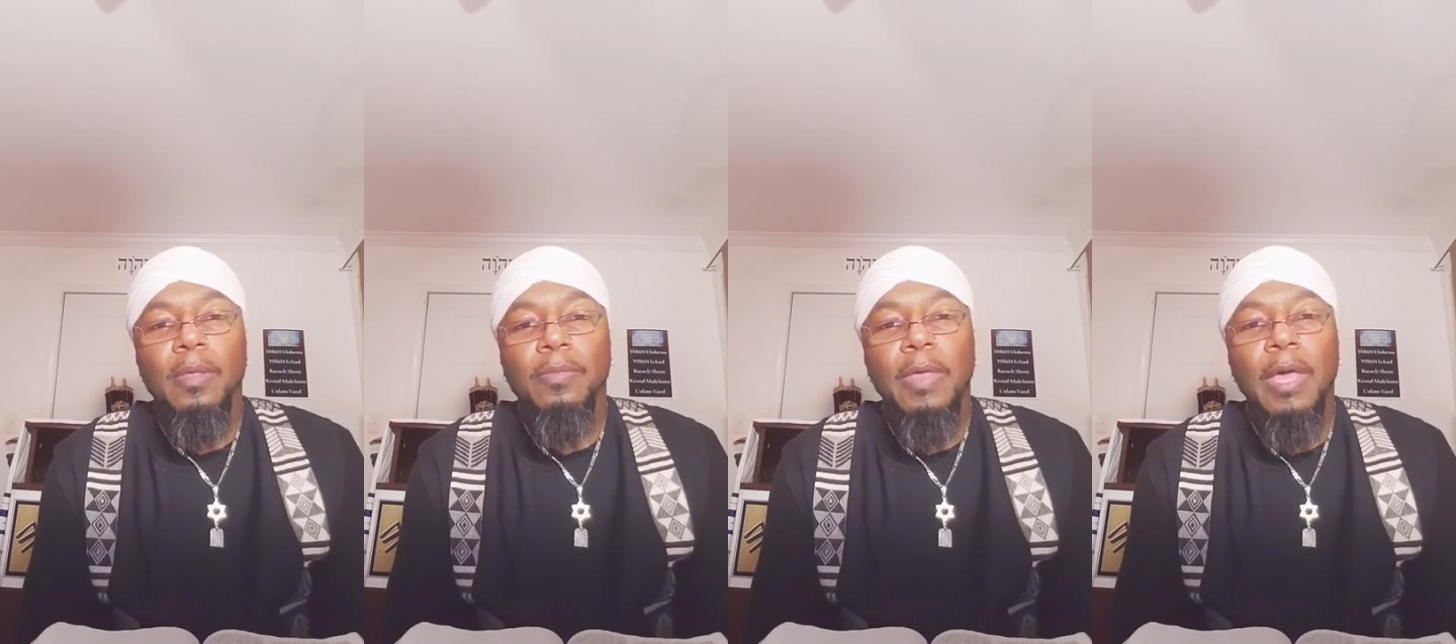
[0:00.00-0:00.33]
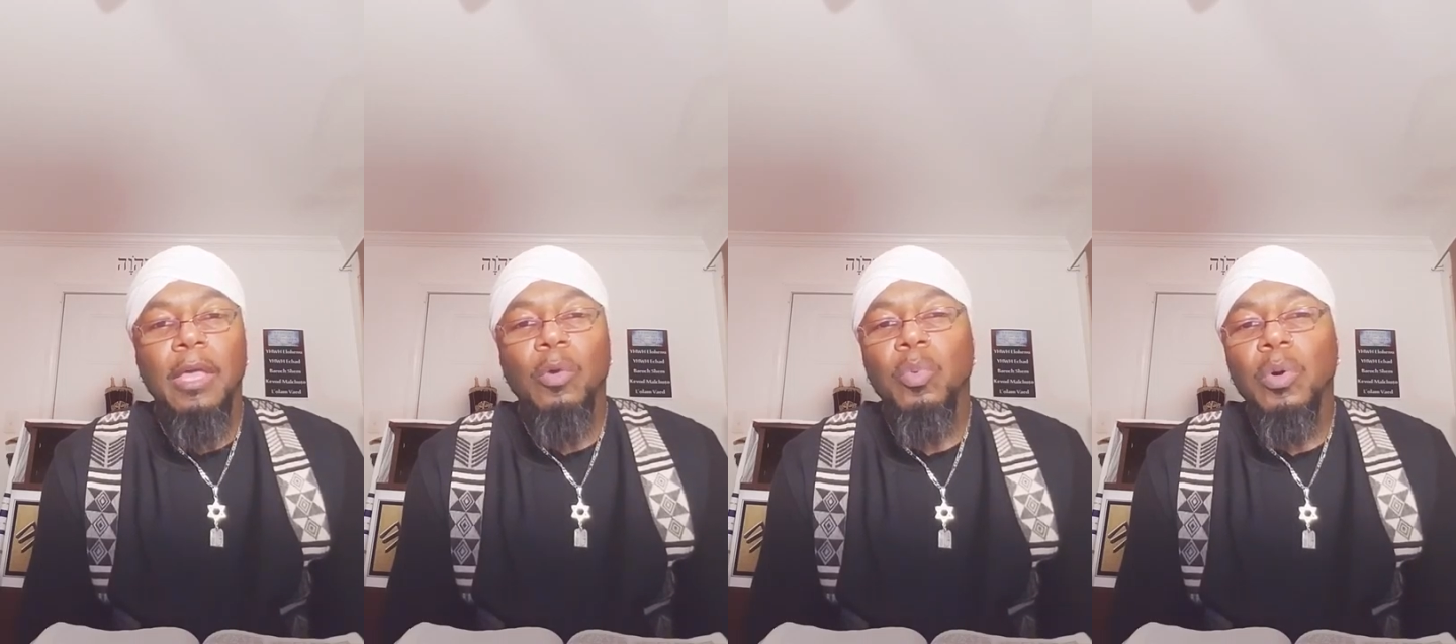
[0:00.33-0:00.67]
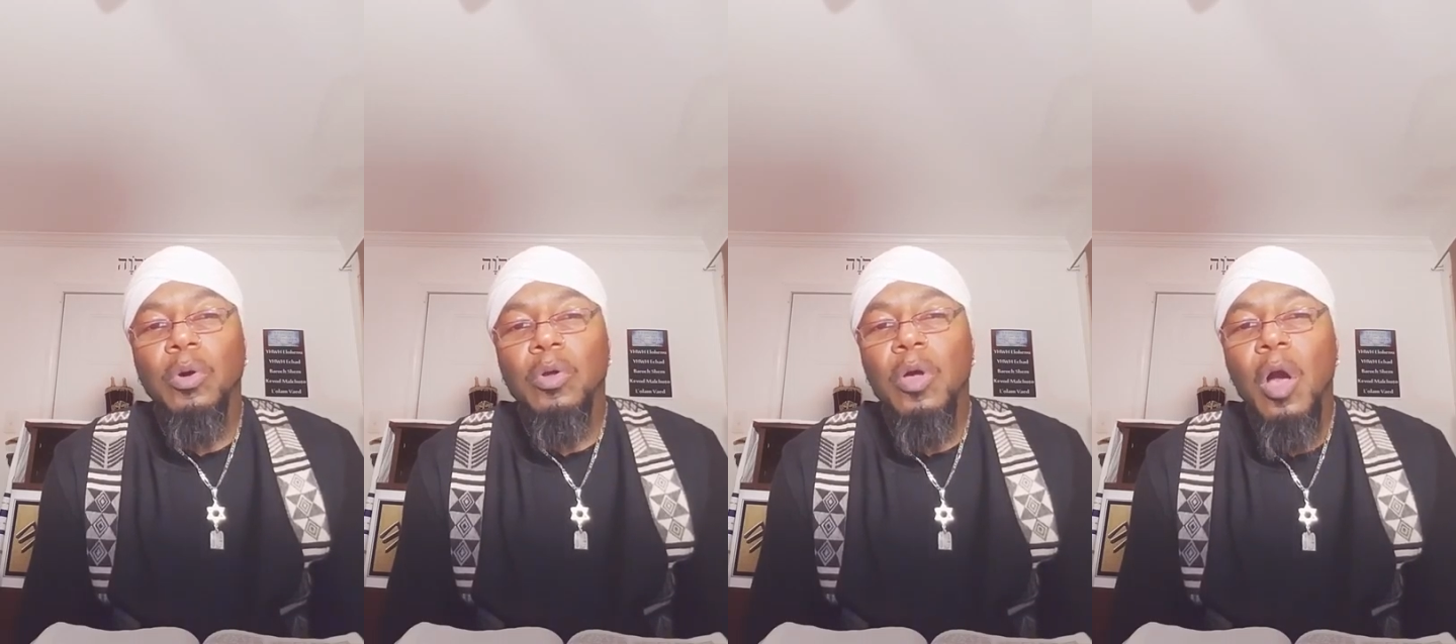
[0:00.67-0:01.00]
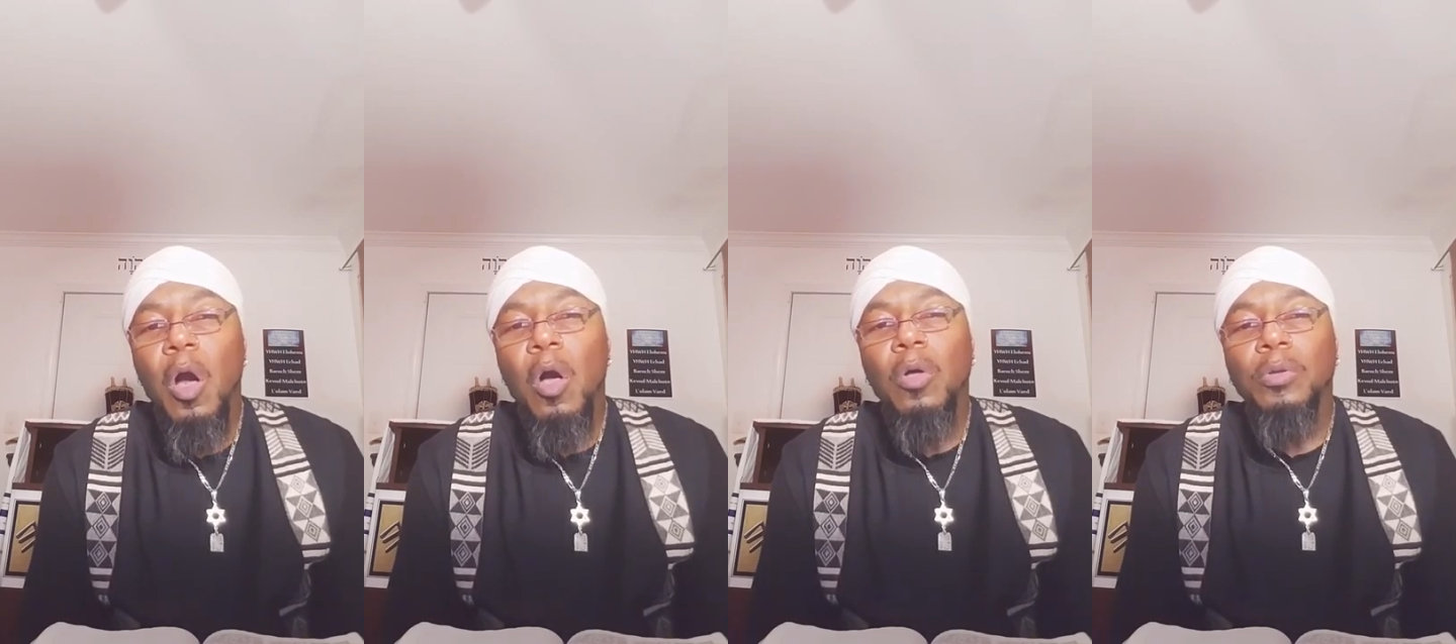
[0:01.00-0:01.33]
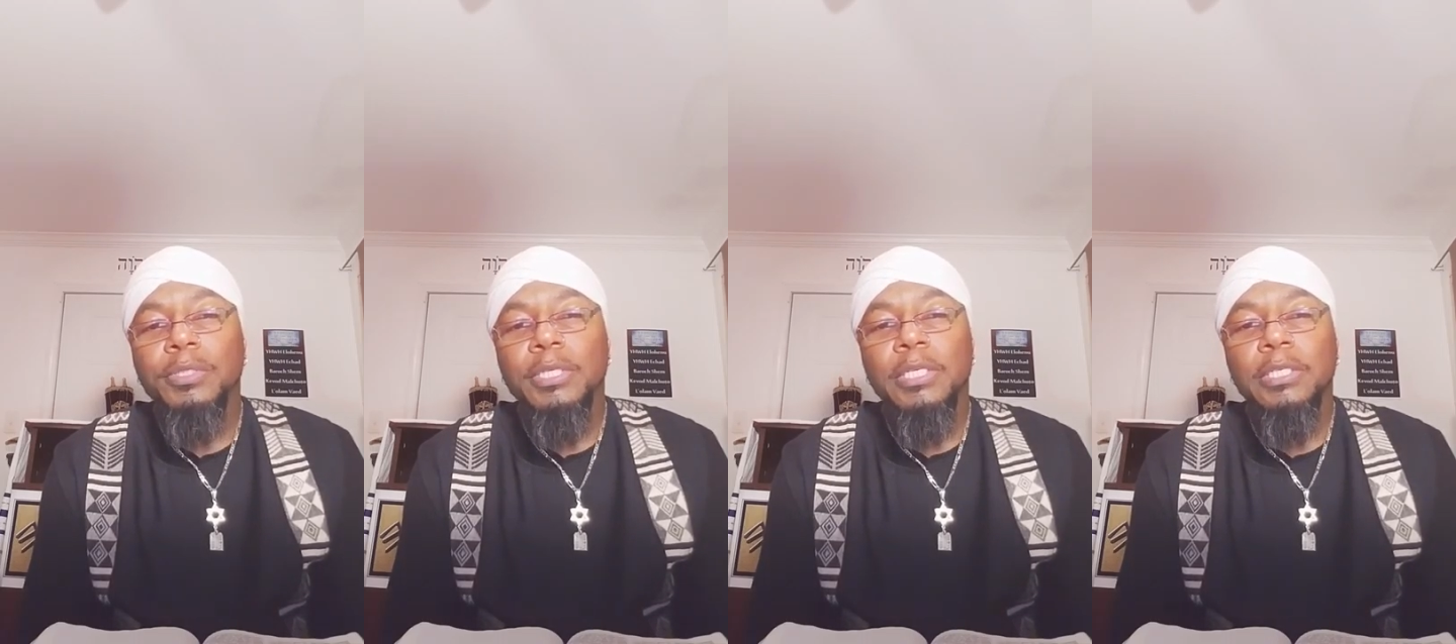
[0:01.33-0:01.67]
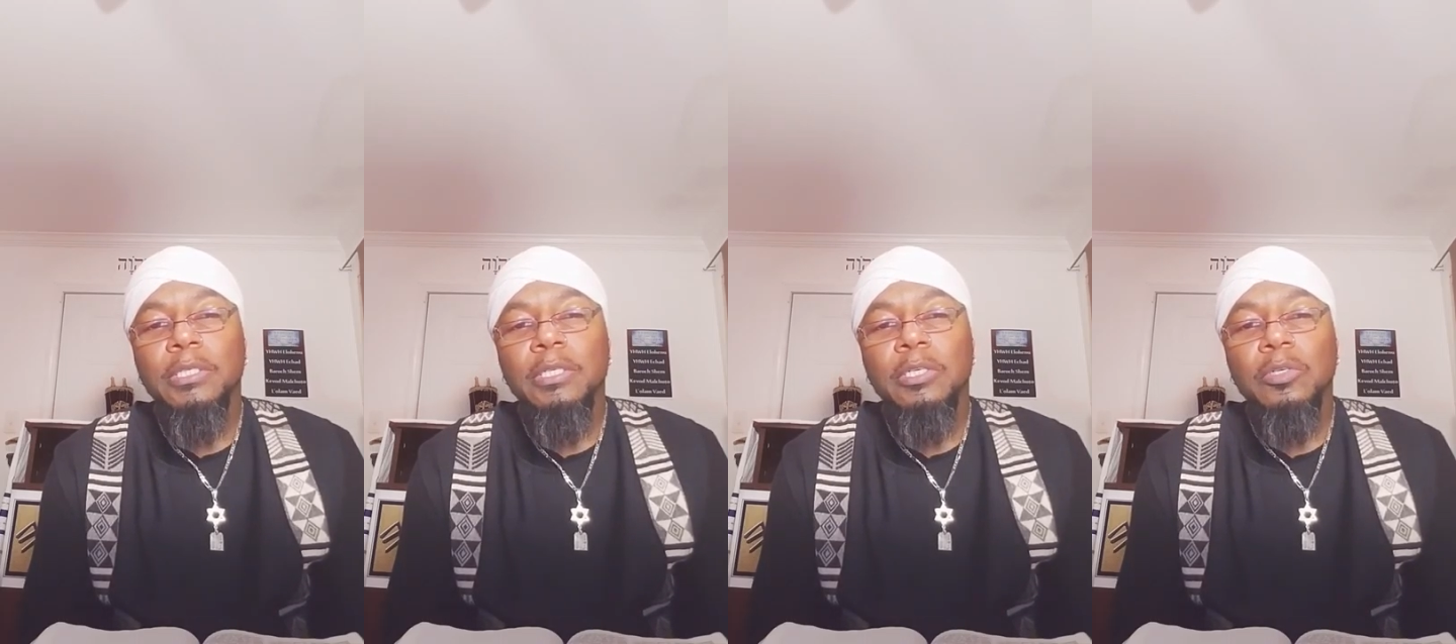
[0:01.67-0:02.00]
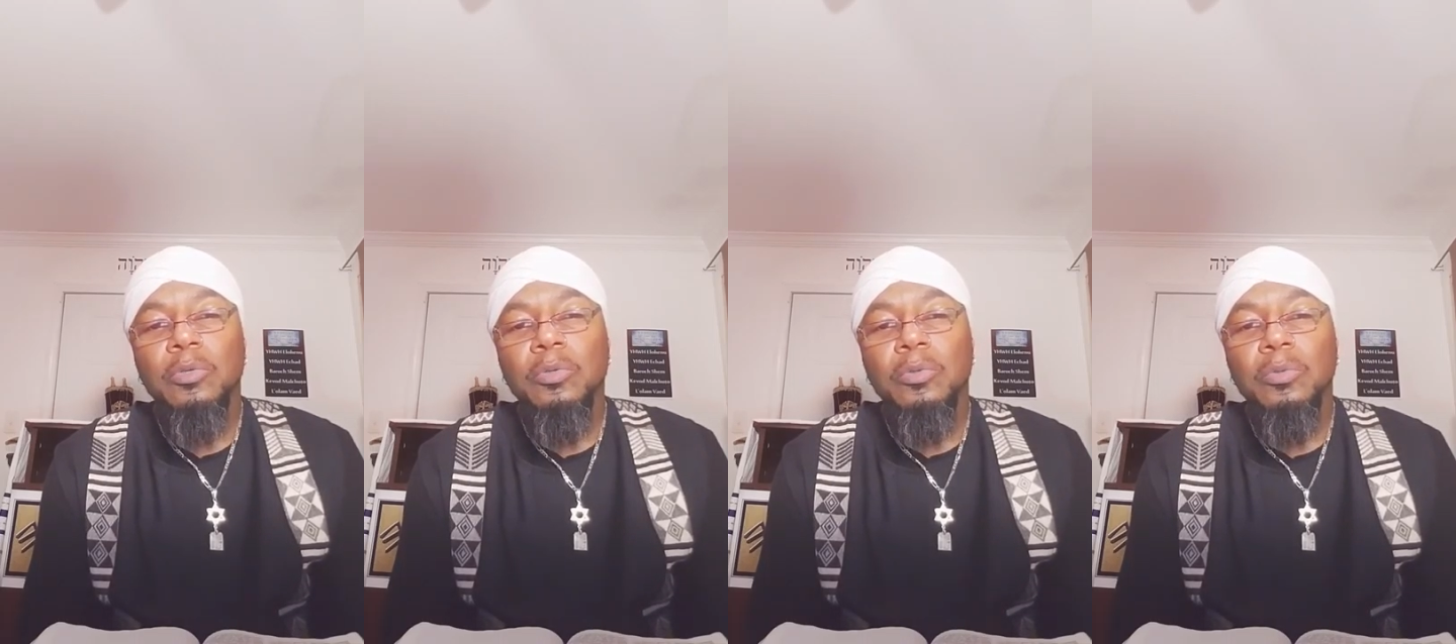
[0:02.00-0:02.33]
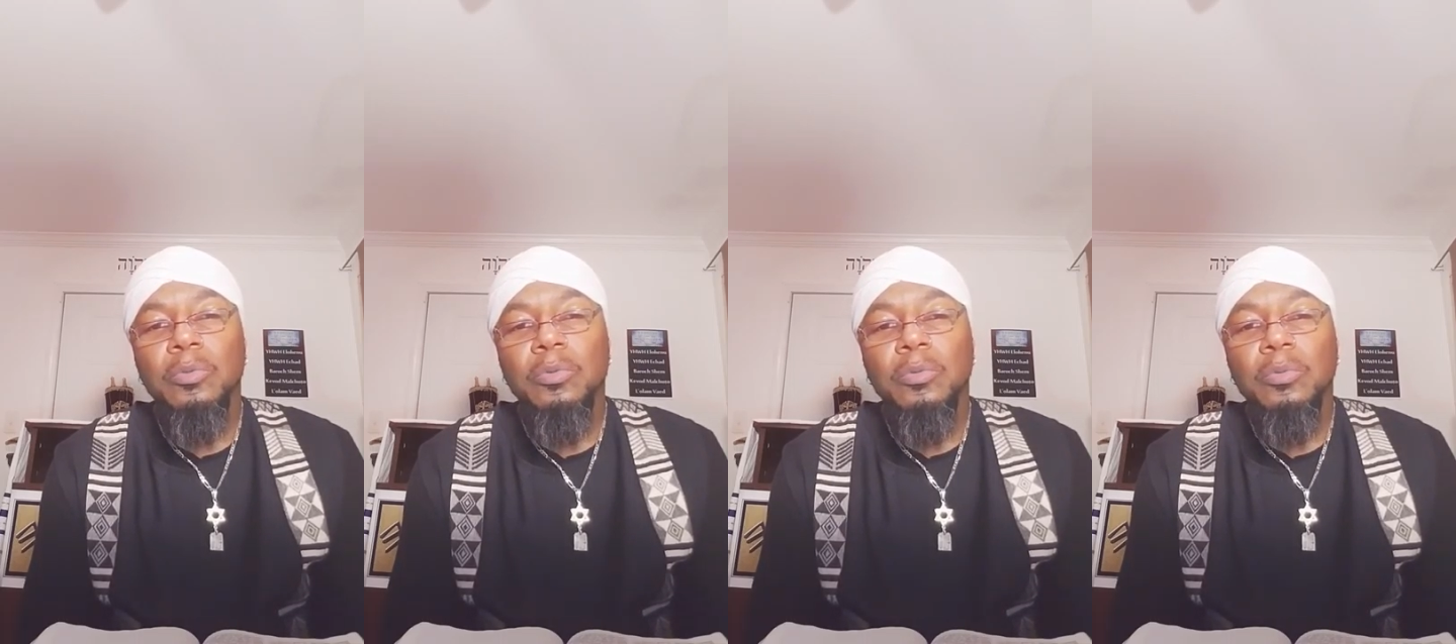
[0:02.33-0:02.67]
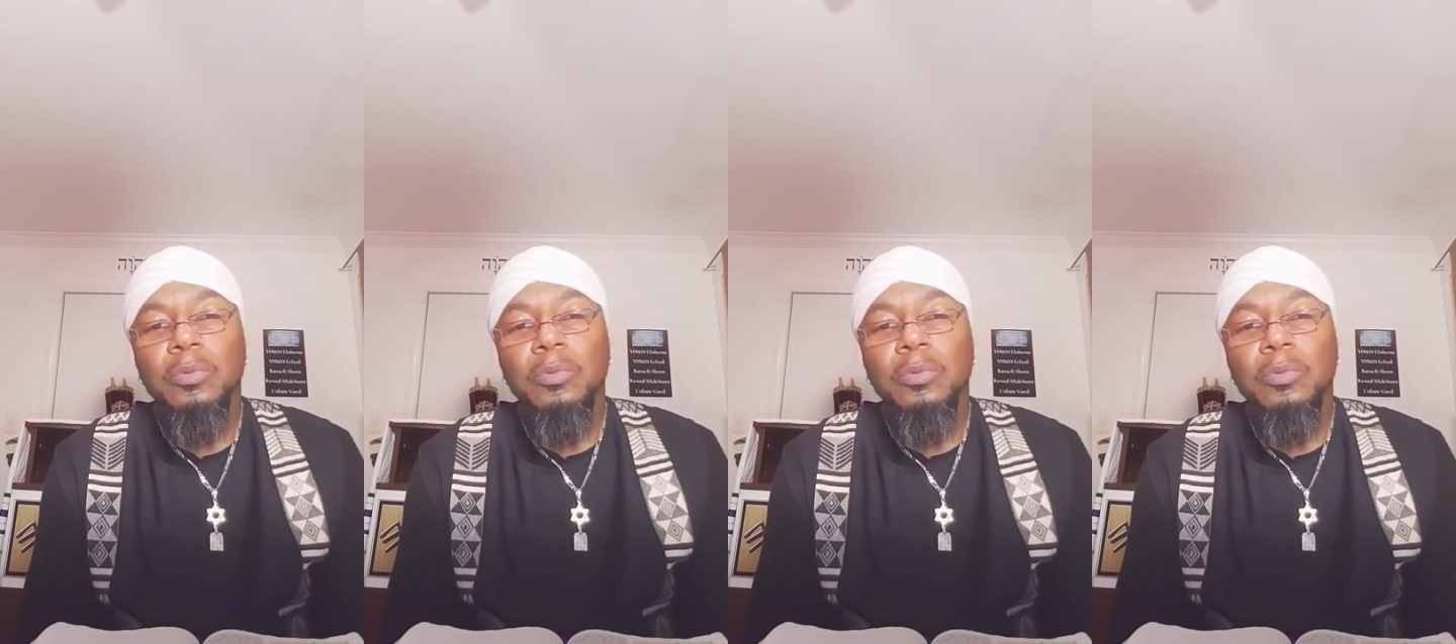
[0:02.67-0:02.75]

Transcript: that it will cause us to do